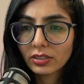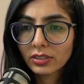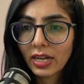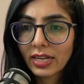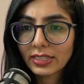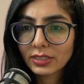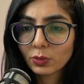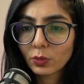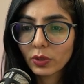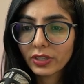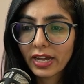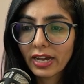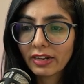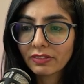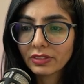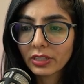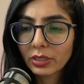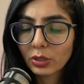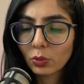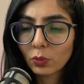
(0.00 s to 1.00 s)
that's what I
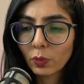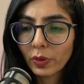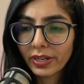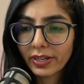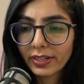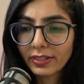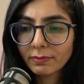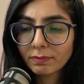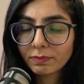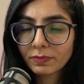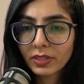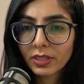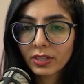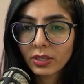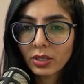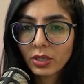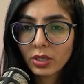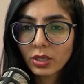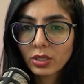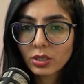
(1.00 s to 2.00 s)
have done over here.
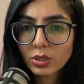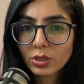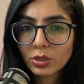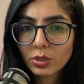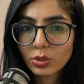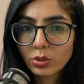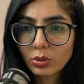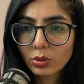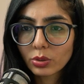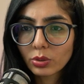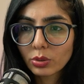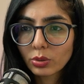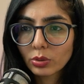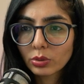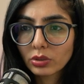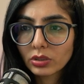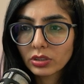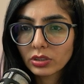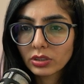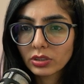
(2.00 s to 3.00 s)
So
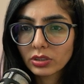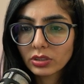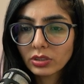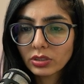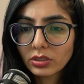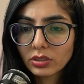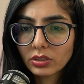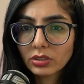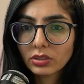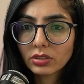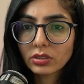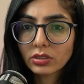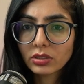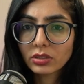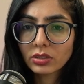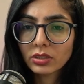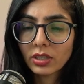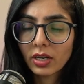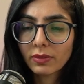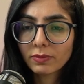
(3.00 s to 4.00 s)
this is,
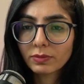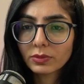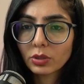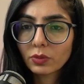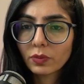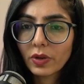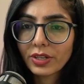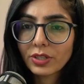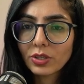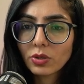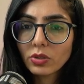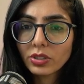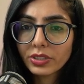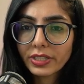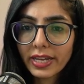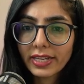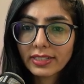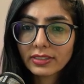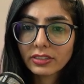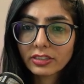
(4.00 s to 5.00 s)
yeah, so when you'll
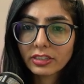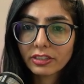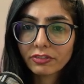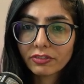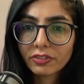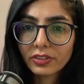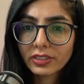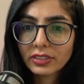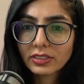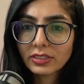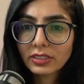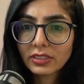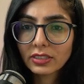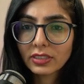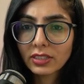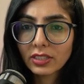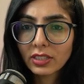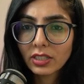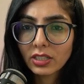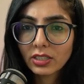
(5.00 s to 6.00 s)
take the difference,
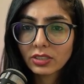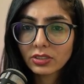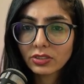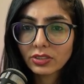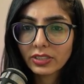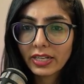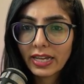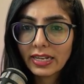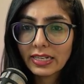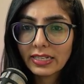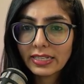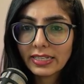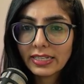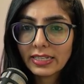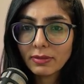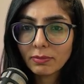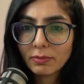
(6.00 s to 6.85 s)
so del E